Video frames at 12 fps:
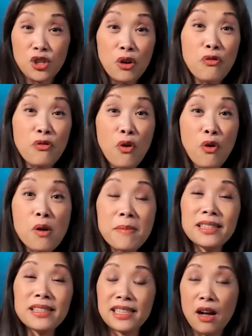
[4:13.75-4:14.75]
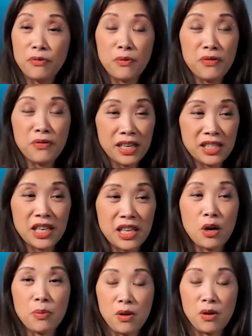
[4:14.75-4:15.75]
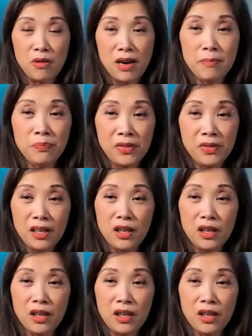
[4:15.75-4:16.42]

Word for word: four I, months out from finishing our program. You know, a